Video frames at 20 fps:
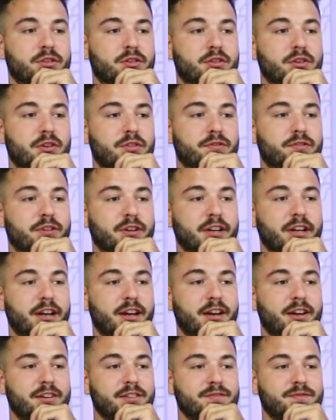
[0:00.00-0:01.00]
don't
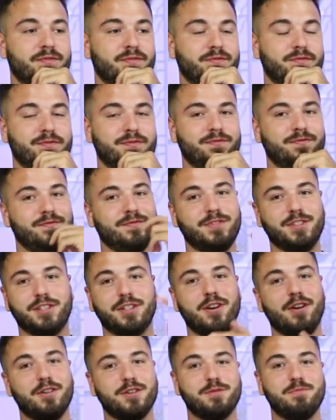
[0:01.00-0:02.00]
forget,
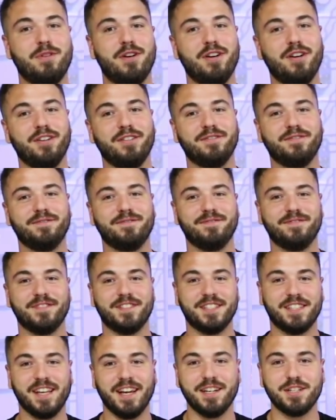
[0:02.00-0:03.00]
start smart,
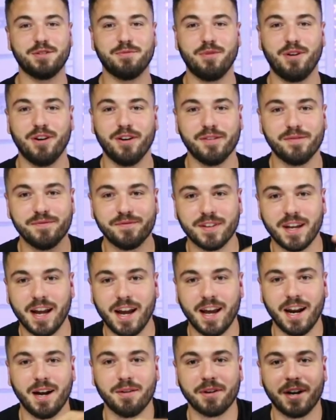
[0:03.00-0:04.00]
stay smart.
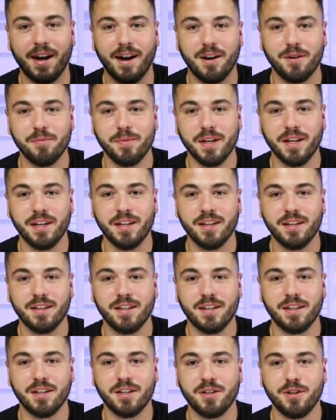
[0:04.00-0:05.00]
And I'm Kyle B,
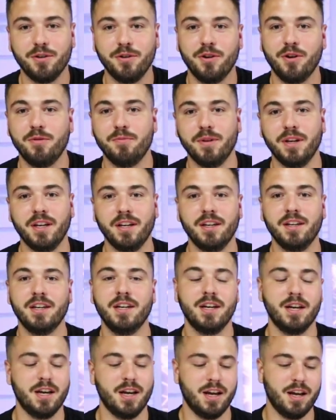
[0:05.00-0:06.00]
you know me,
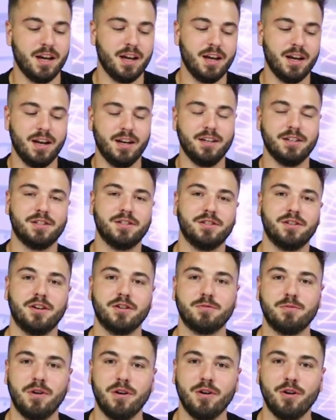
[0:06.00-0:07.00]
and this is
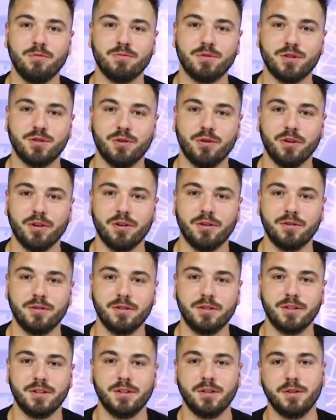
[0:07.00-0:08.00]
our smart home tutorial.
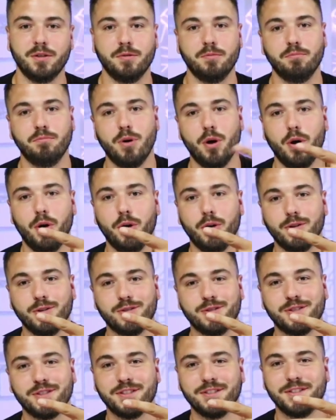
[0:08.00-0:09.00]

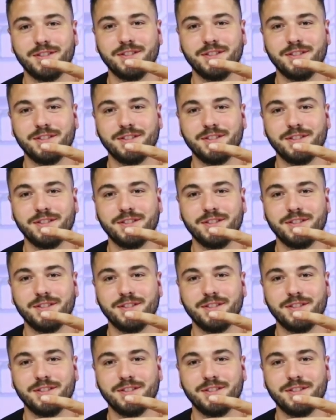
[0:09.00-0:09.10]
Peace.